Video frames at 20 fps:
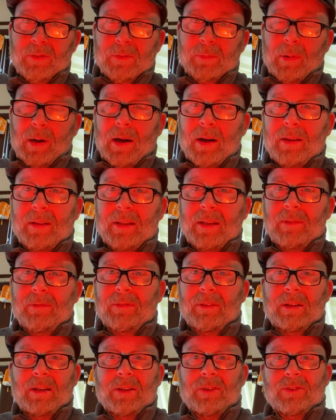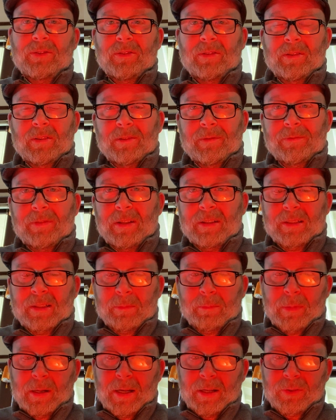behind the invitation to the fencing
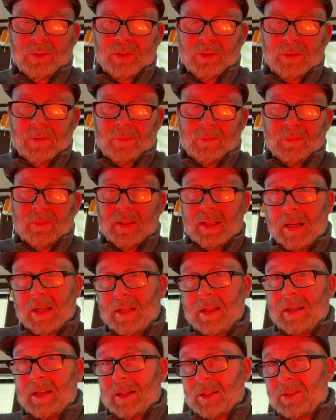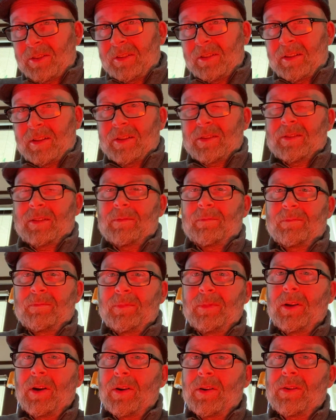match. And he actually does a
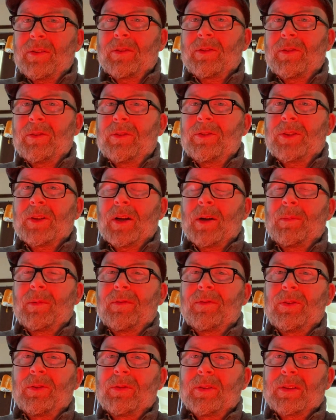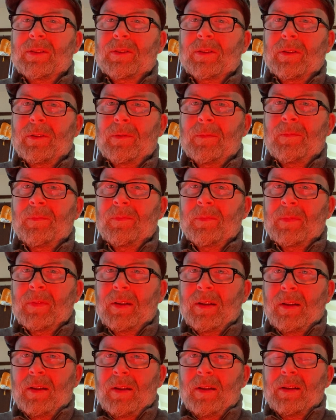darn good job of doing so,
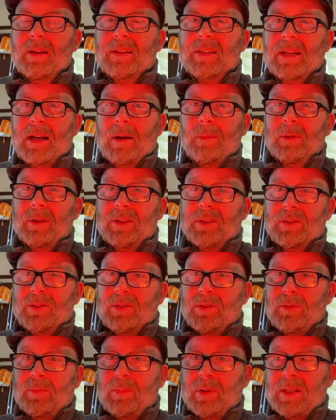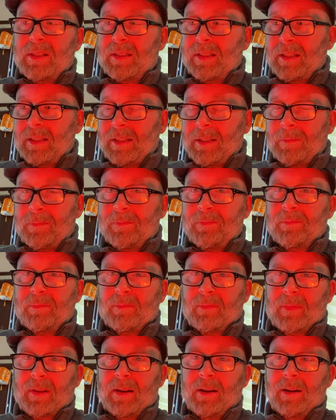because Hamlet is too busy
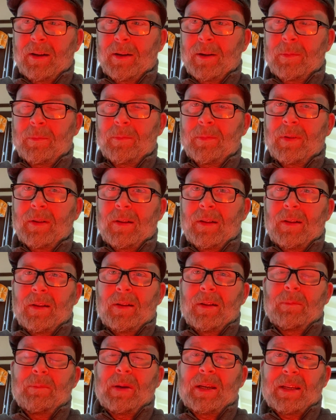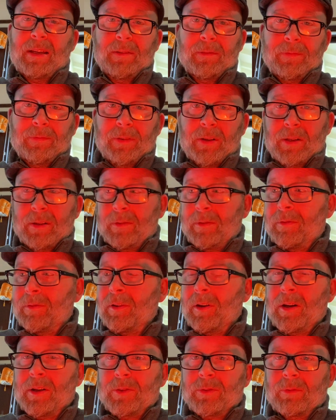making fun of
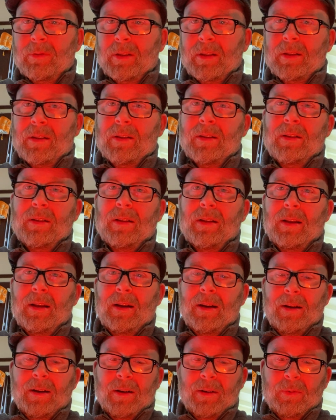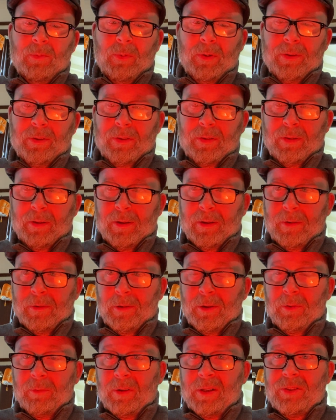Osric with
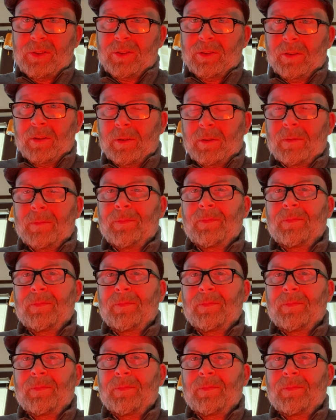Horatio